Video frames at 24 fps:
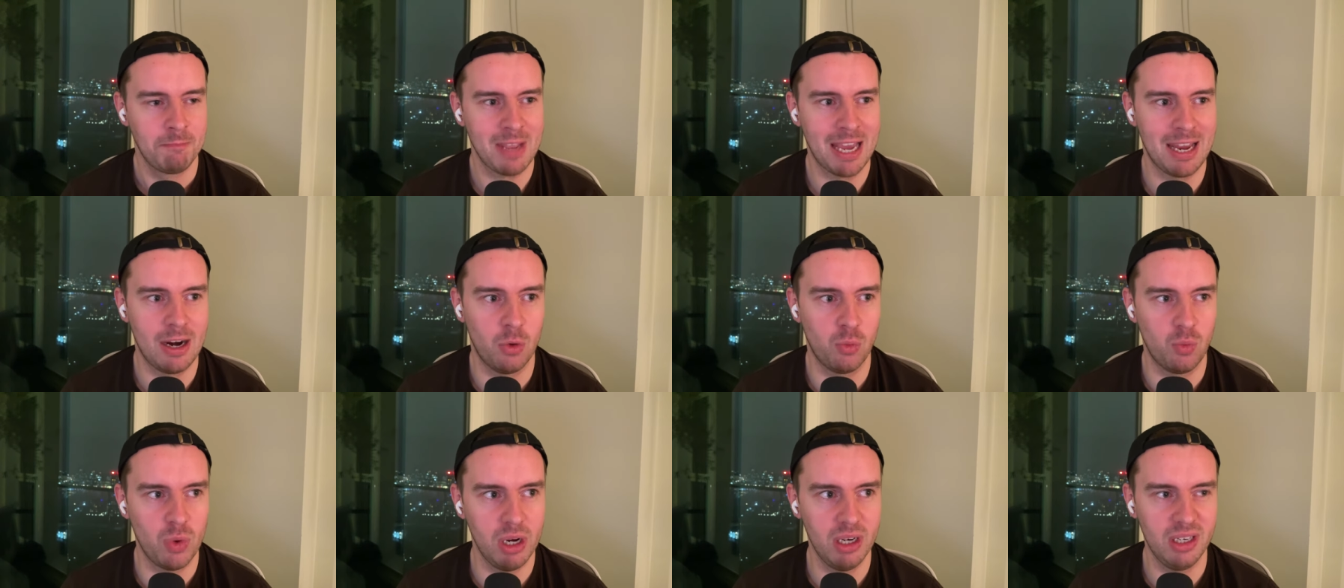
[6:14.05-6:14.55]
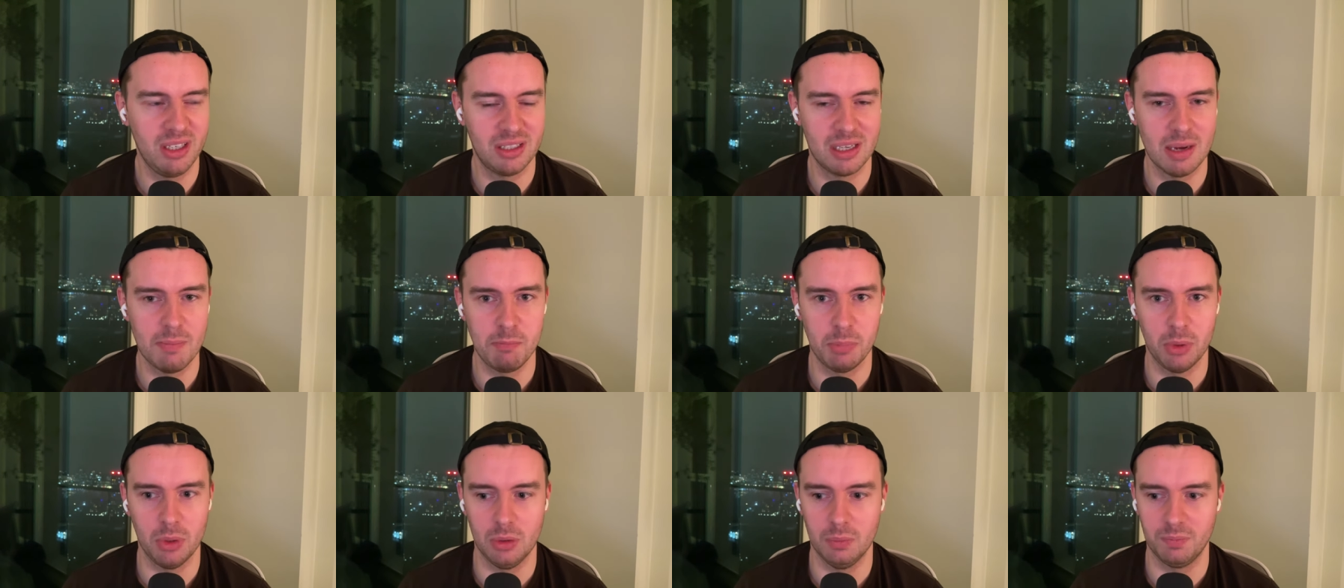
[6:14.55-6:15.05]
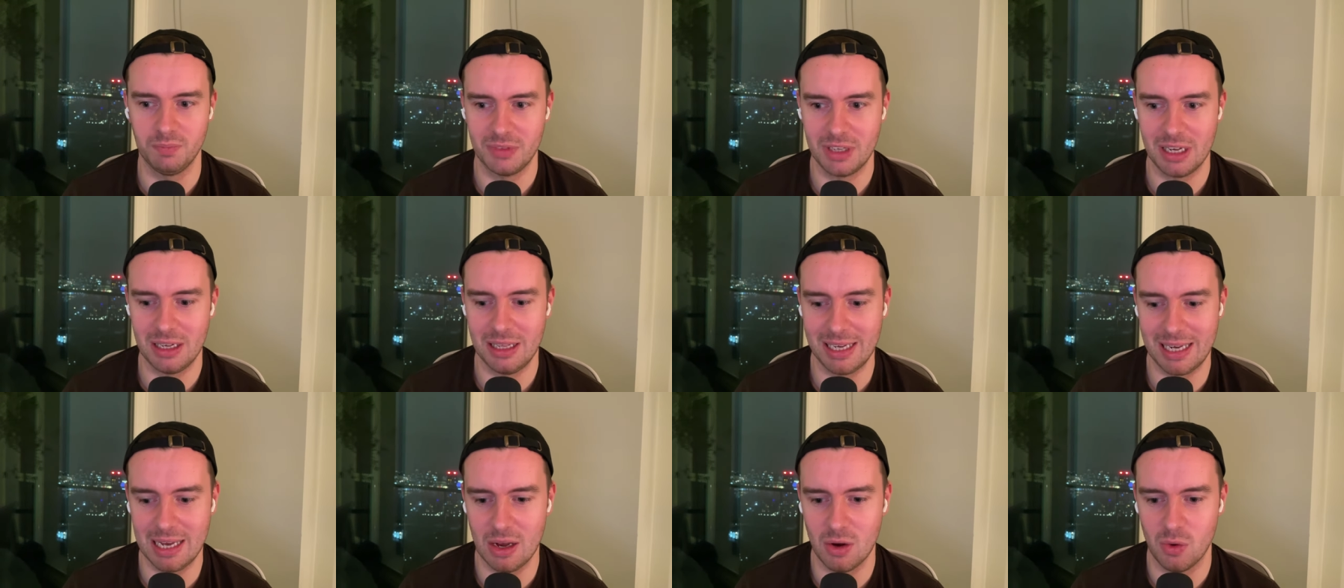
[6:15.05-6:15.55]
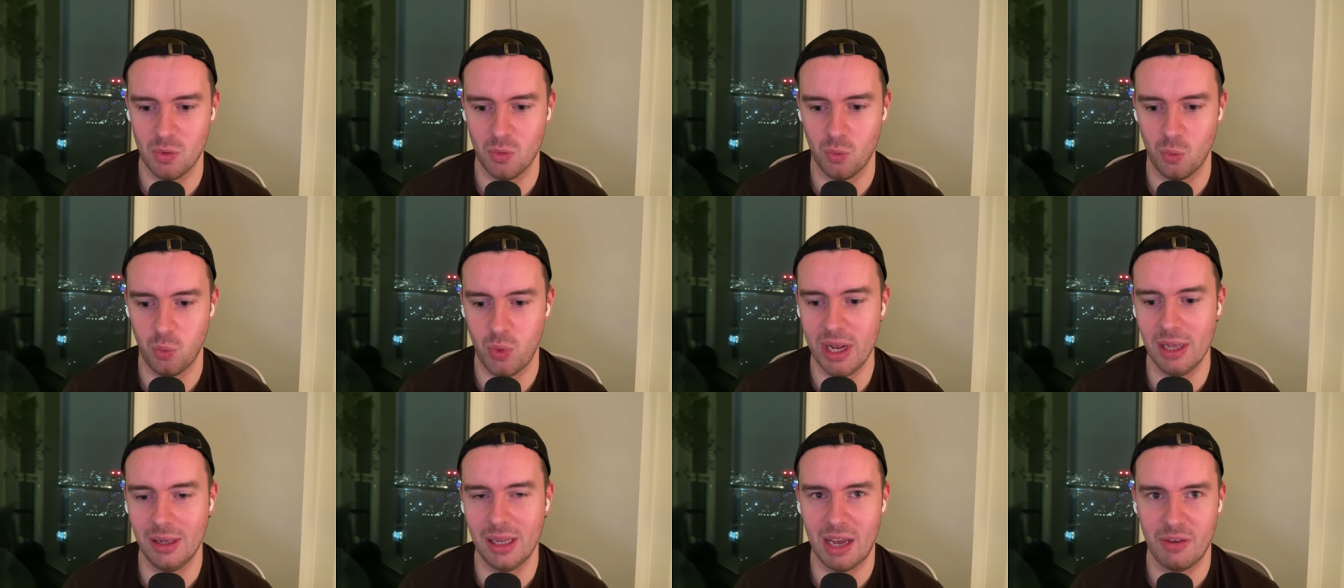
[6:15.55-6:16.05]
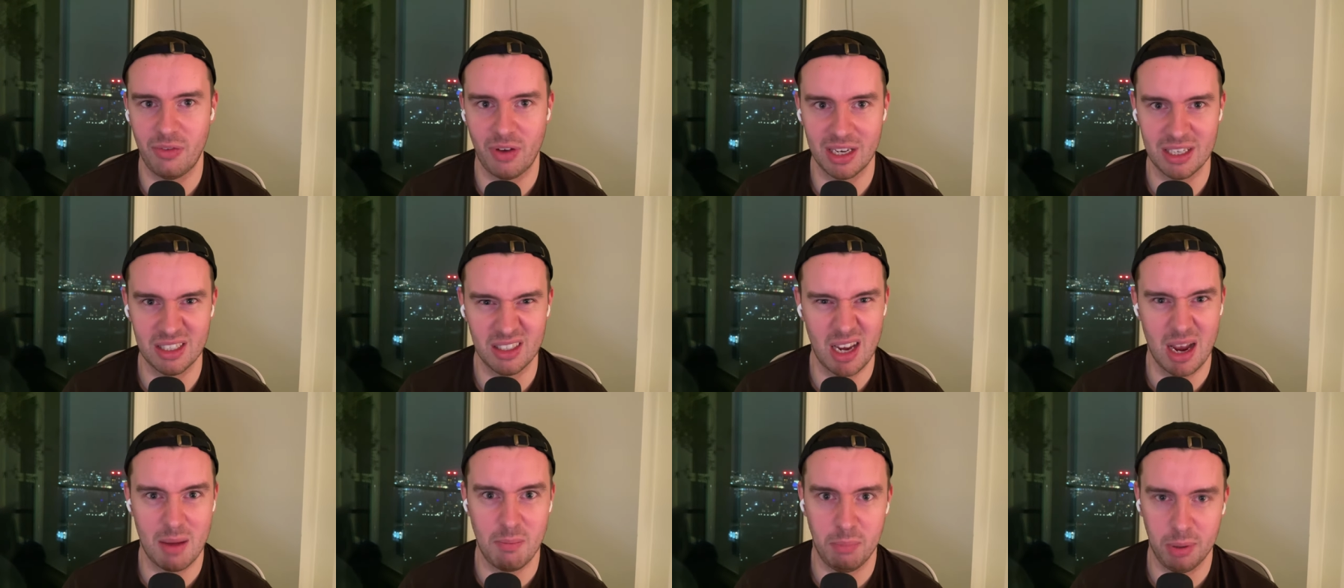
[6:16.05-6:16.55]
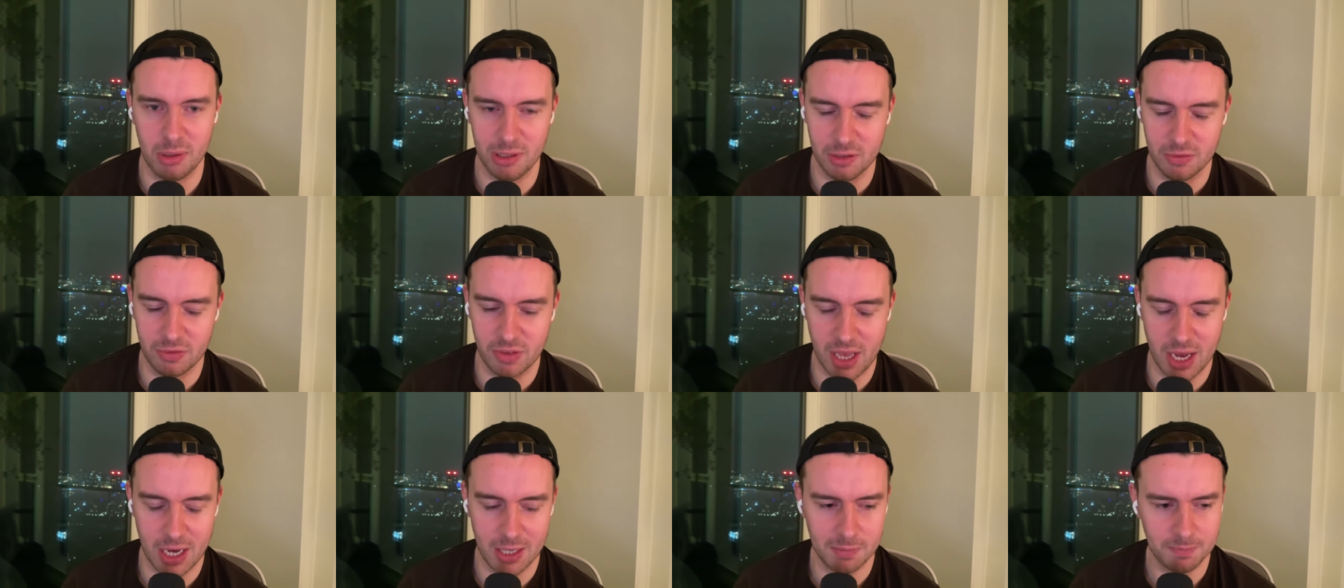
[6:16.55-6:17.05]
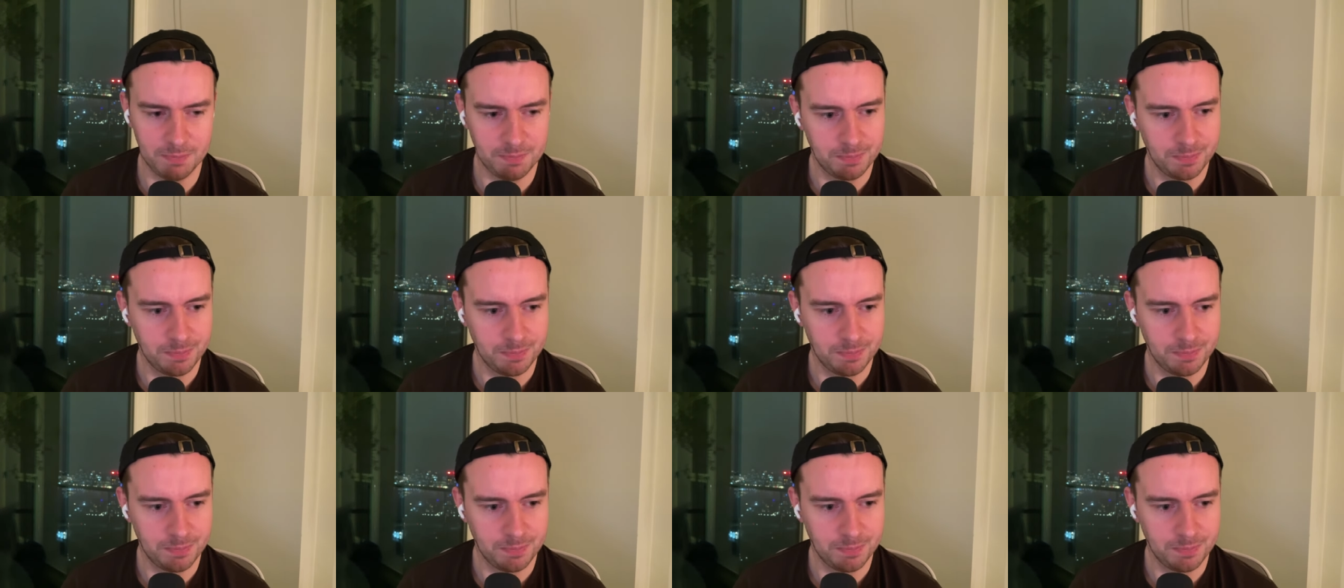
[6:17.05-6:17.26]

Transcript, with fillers: And a really simple, like real life example of that